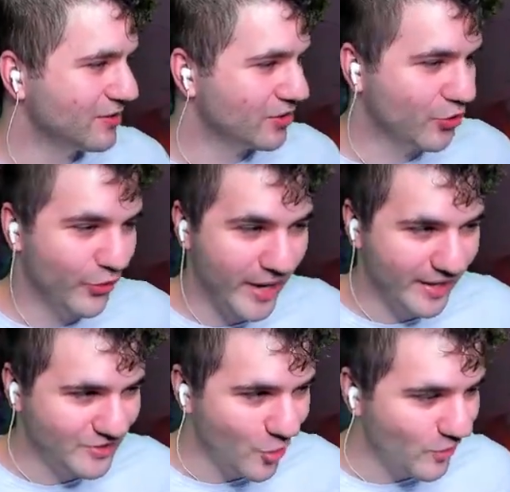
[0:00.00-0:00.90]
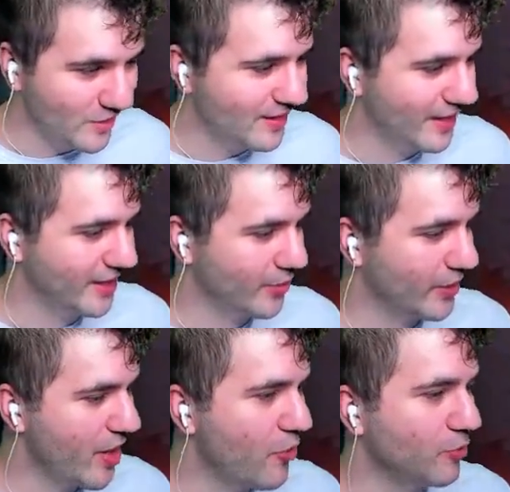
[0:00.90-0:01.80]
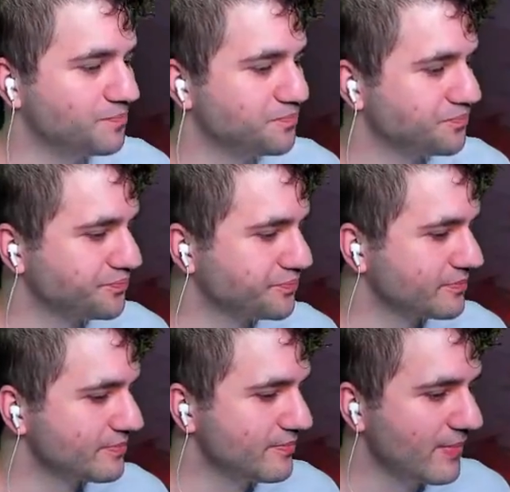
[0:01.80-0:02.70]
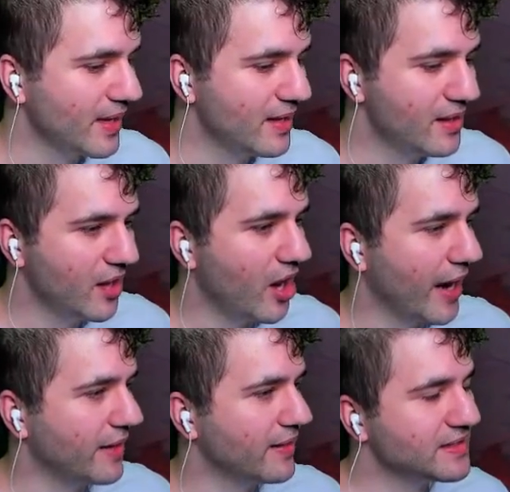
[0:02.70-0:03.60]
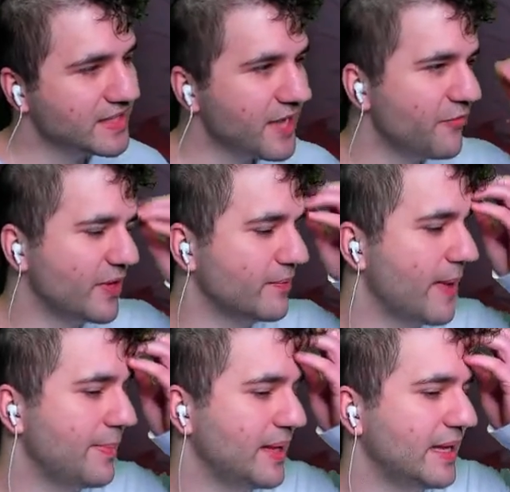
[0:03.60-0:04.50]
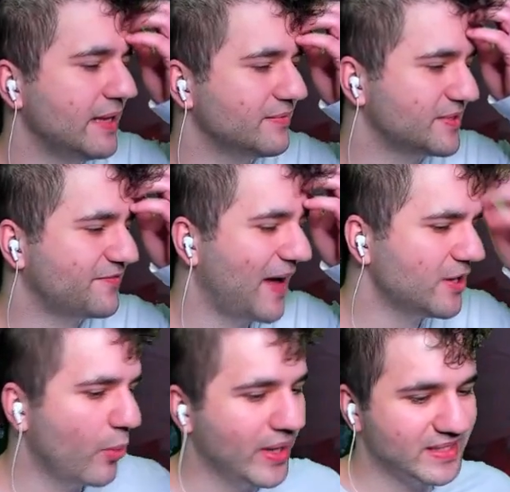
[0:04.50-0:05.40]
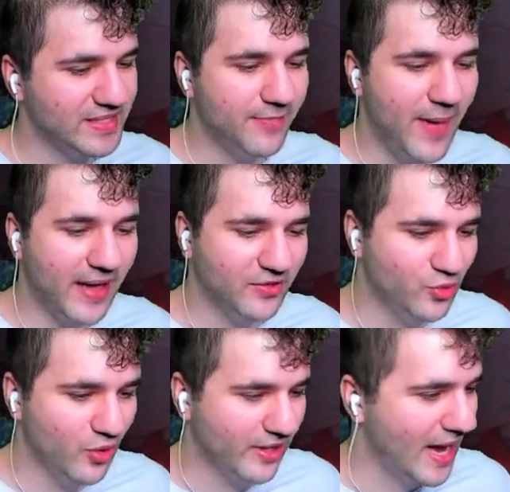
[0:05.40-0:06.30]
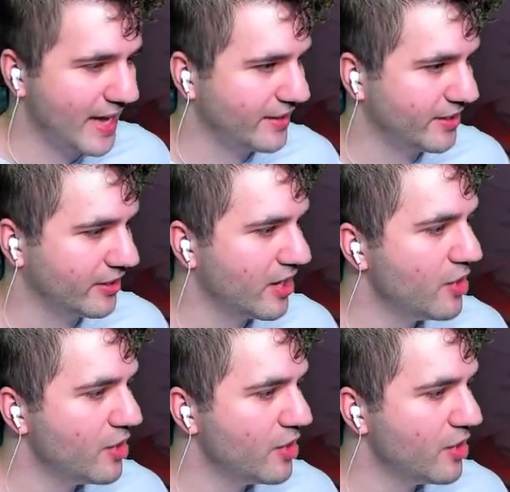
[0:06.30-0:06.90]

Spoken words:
create a token, and here we go. Alright, let's see if we can maybe find a way to sneak back into our Kaya here.